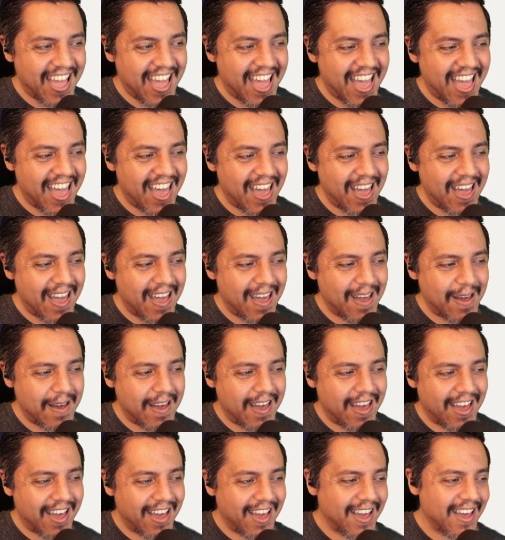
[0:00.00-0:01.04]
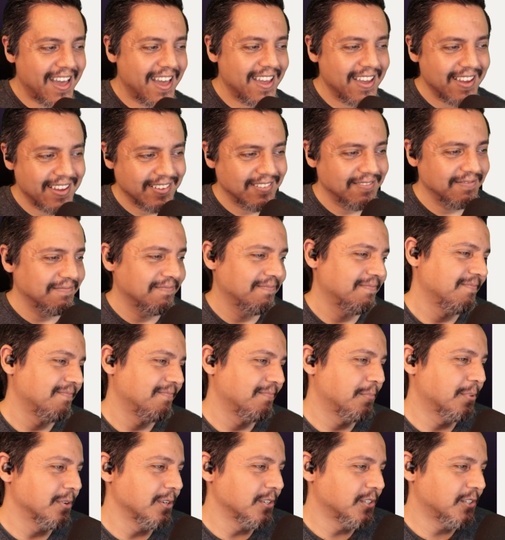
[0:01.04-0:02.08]

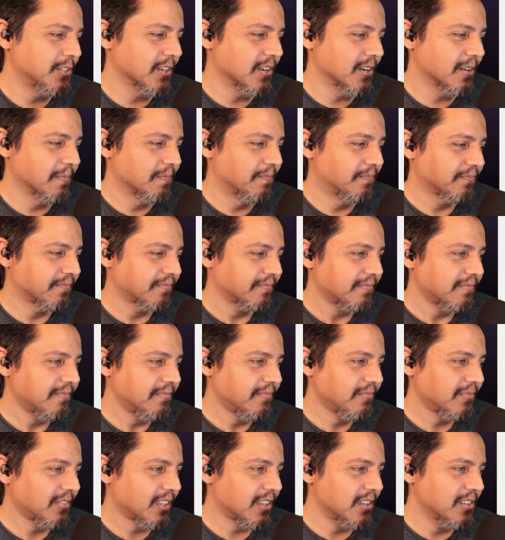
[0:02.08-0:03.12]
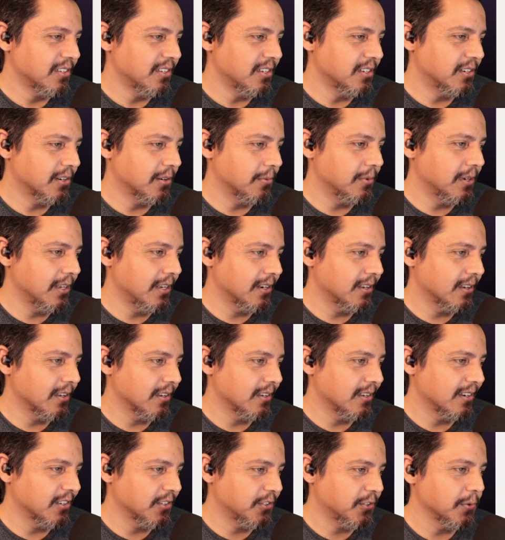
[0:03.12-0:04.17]
Pretty sure you don't need an
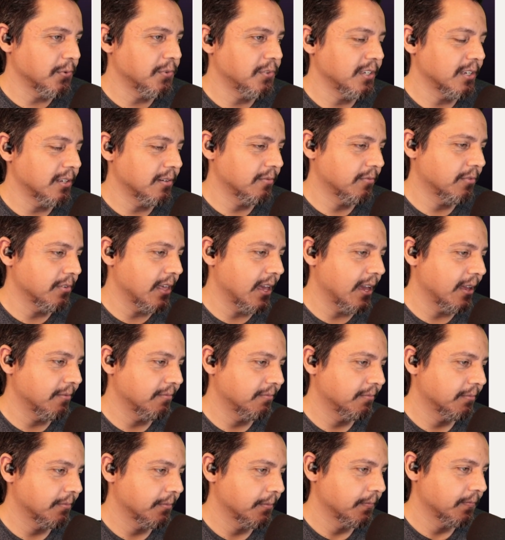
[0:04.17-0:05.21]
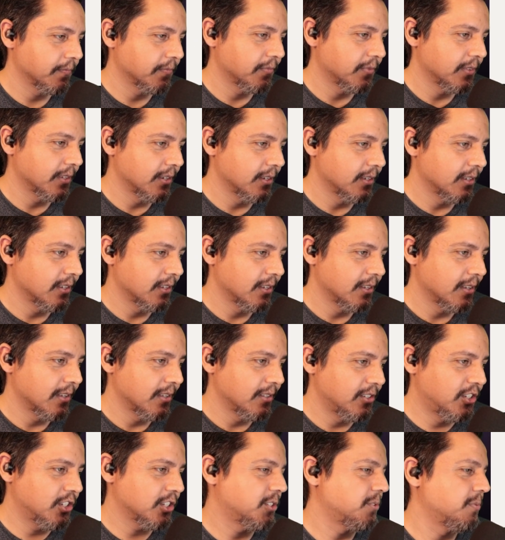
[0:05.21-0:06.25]
associate for that.
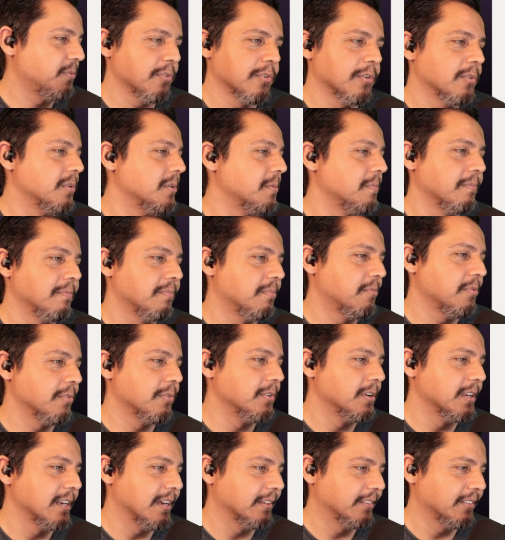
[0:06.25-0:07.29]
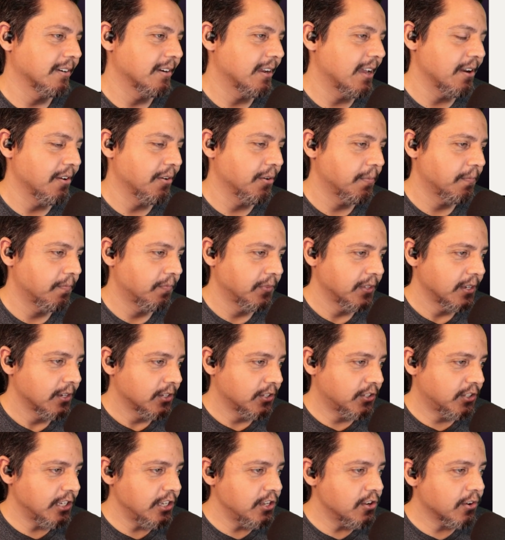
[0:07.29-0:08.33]
Just throwing it out there. I don't know.
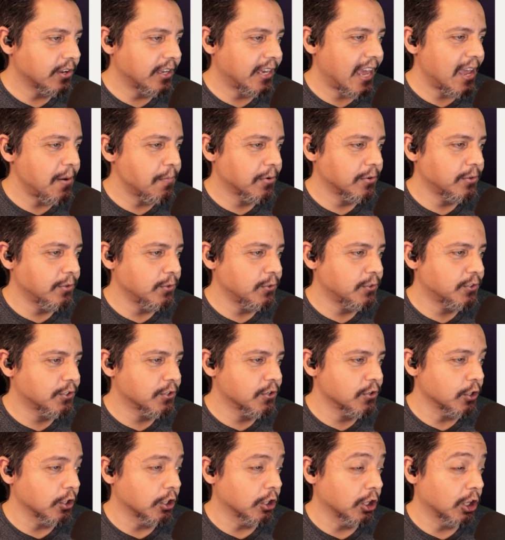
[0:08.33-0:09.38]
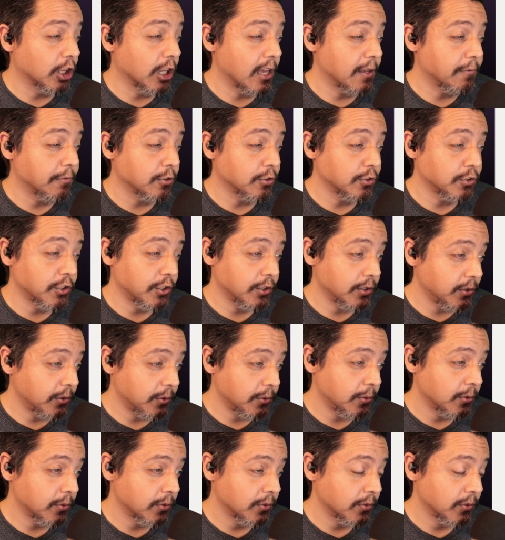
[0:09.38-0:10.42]
Senior game producer, level
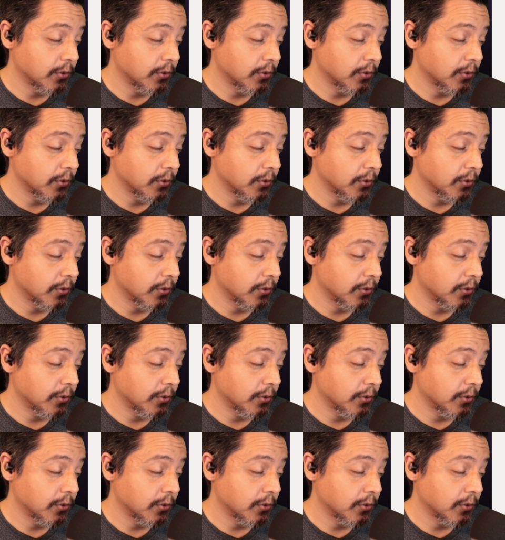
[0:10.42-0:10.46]
2.